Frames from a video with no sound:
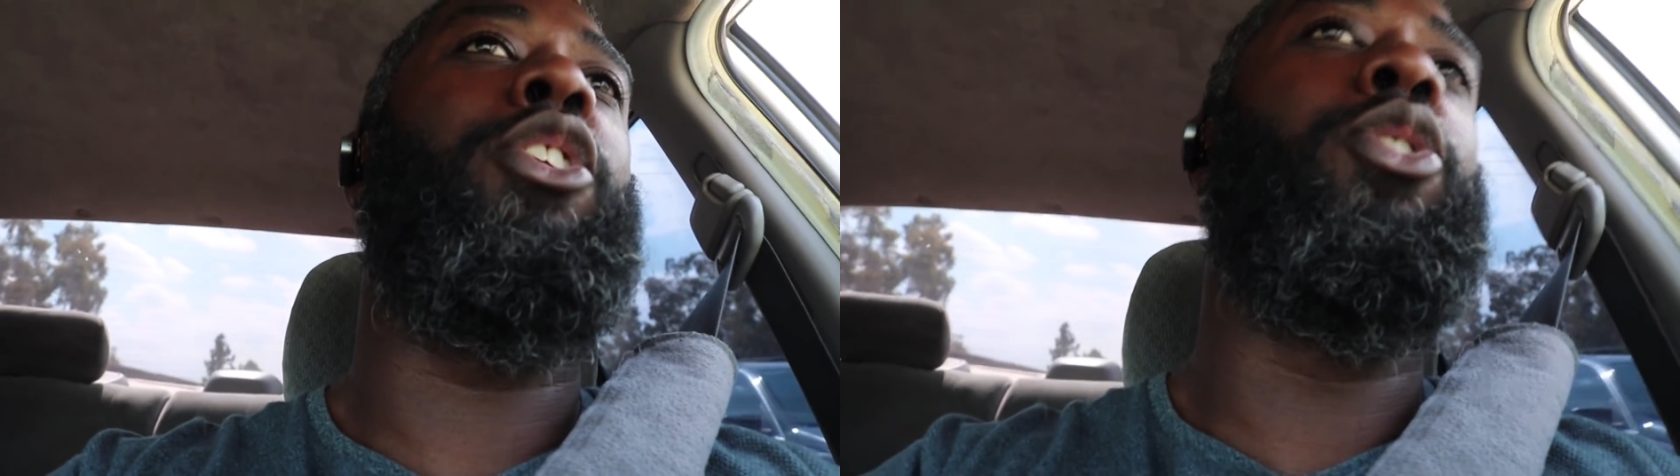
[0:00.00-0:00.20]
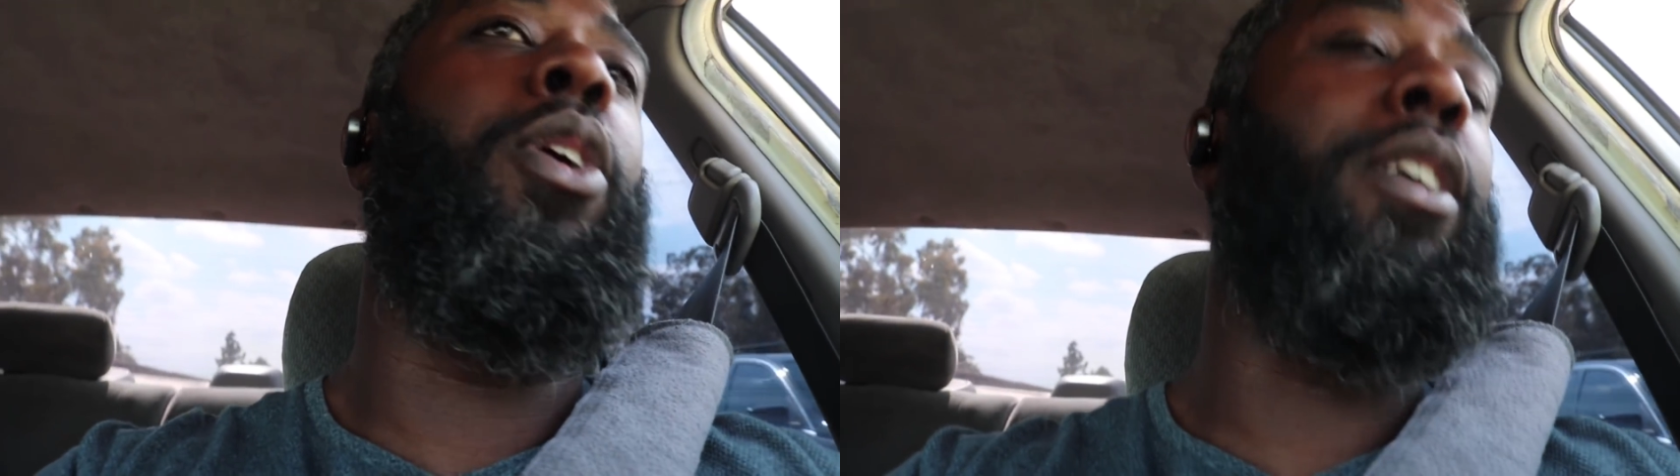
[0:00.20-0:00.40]

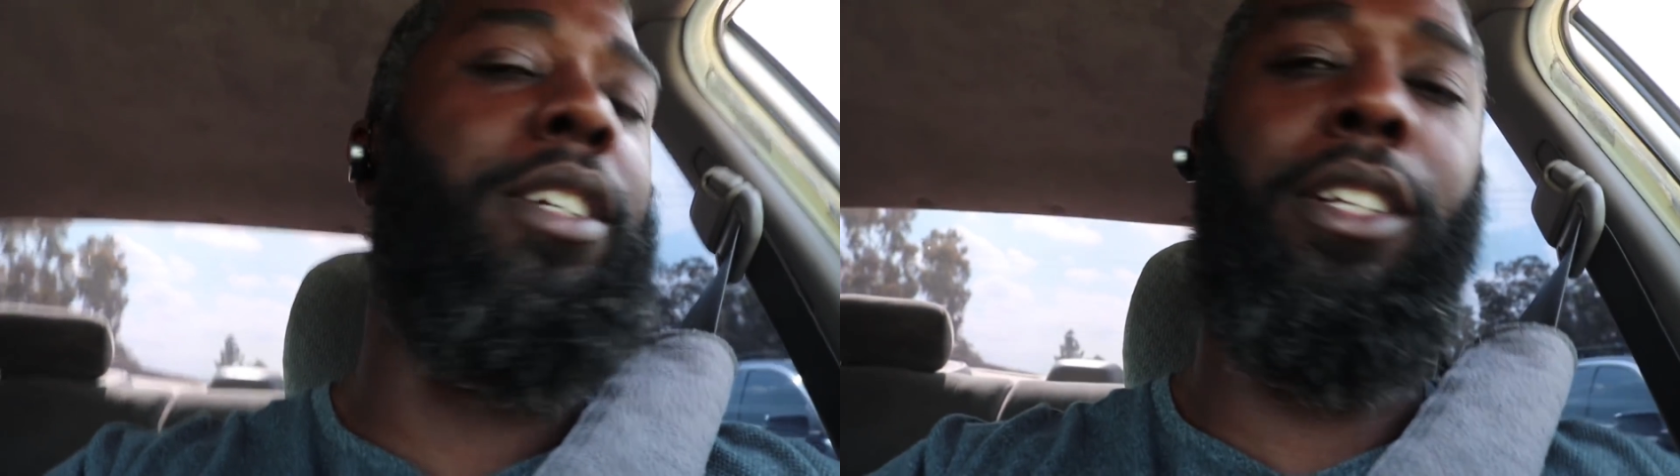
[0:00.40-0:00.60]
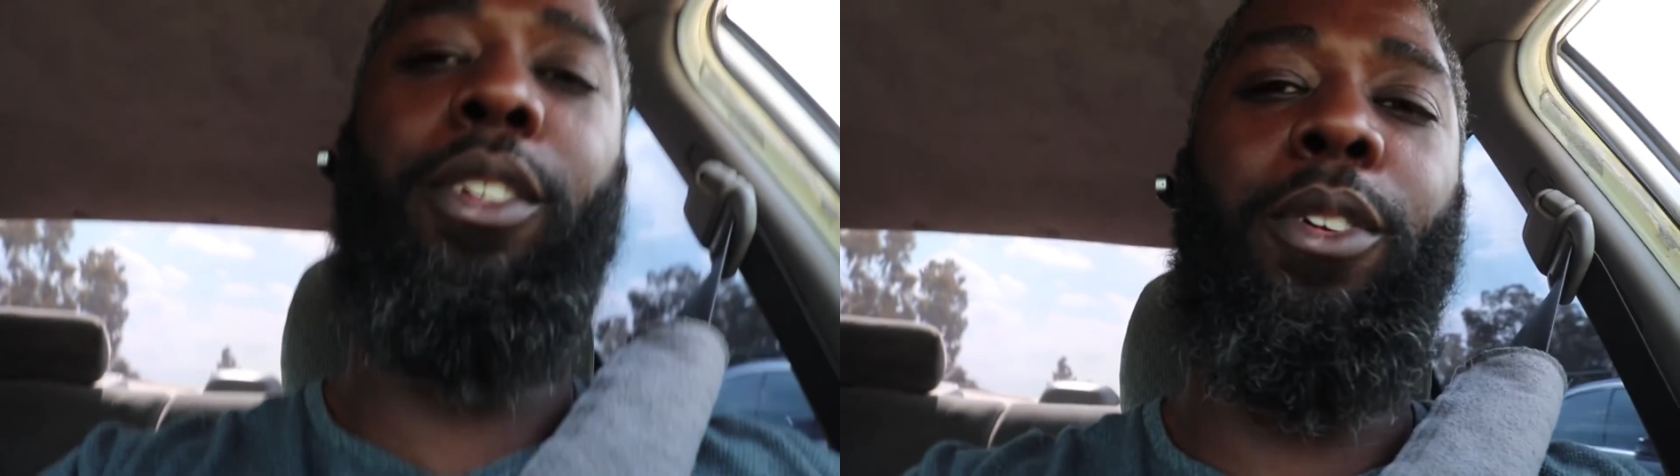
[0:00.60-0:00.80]

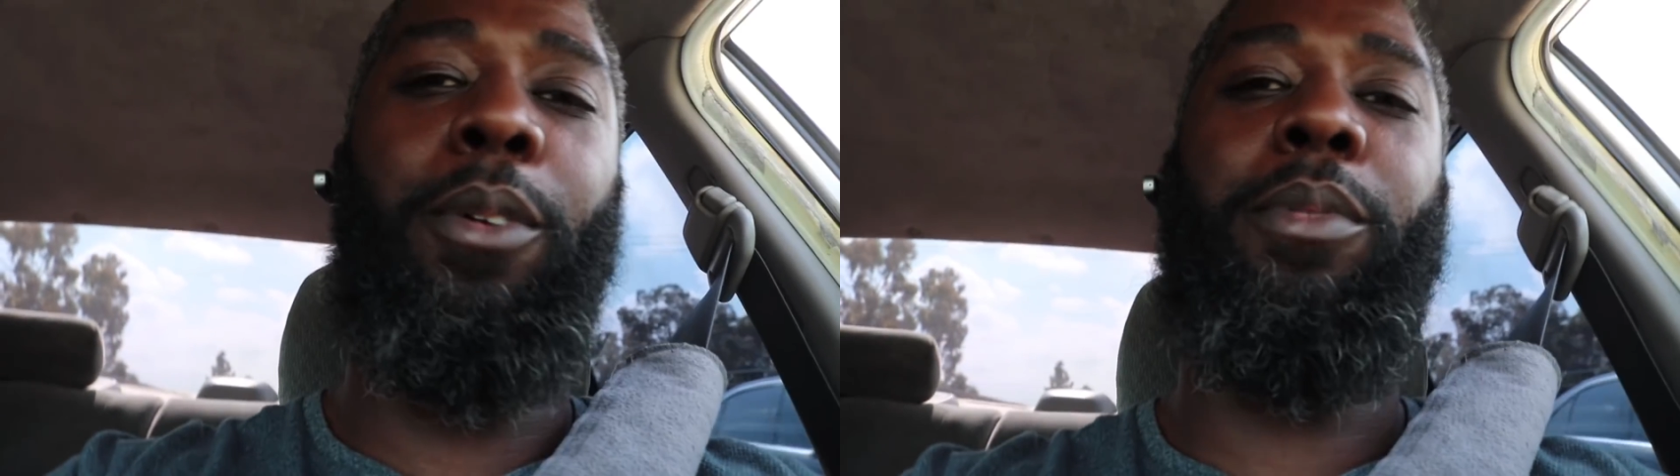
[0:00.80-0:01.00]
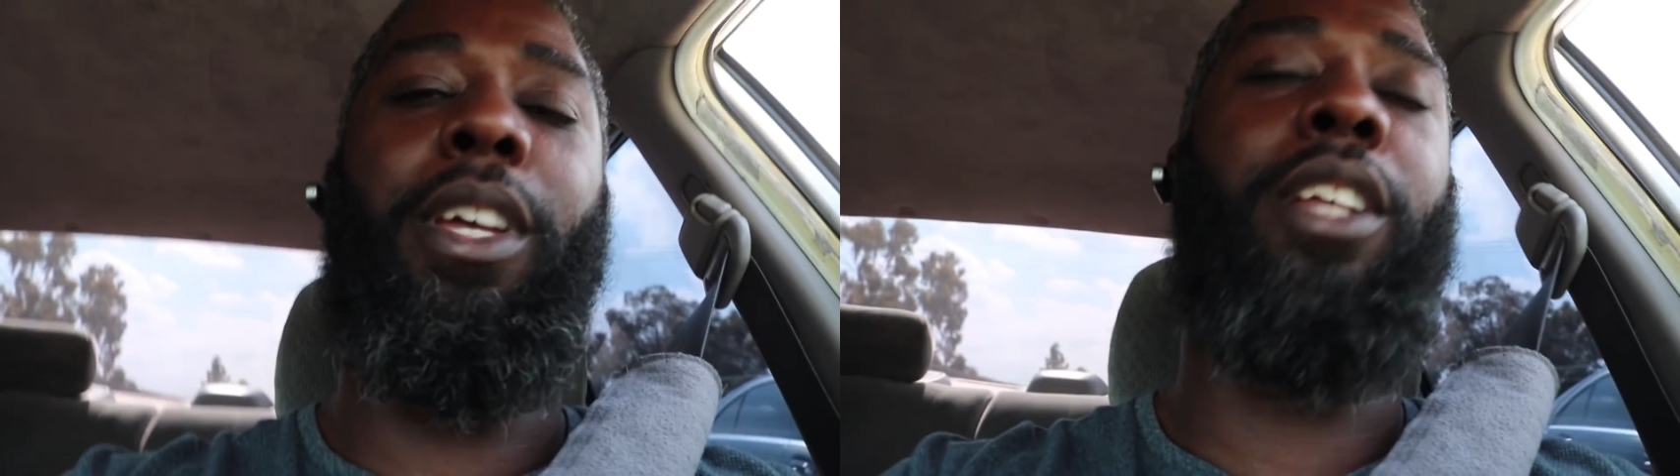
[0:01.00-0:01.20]
Jordan, you know
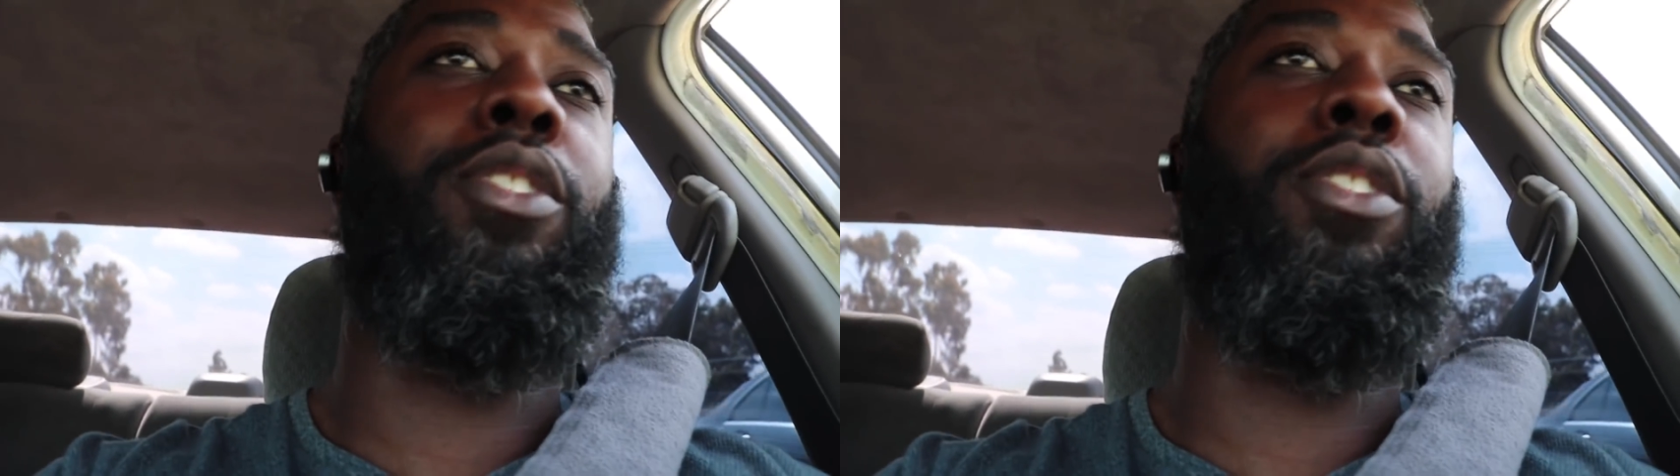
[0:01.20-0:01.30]
what I'm saying?